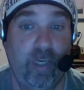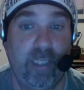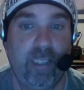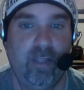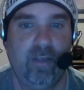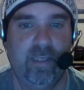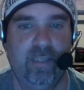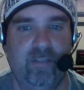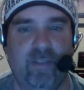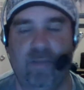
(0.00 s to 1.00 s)
And now let's talk
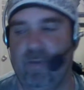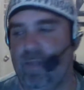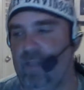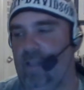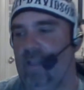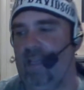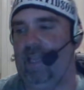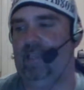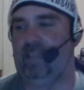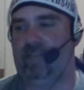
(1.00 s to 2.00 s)
about some pro
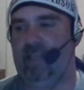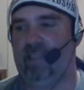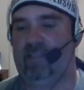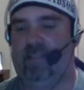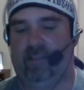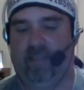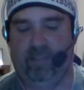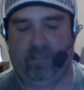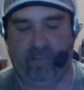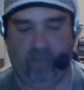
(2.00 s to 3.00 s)
wrestling. Uh,
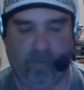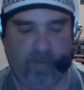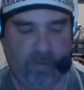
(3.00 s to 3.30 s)
SmackDown has a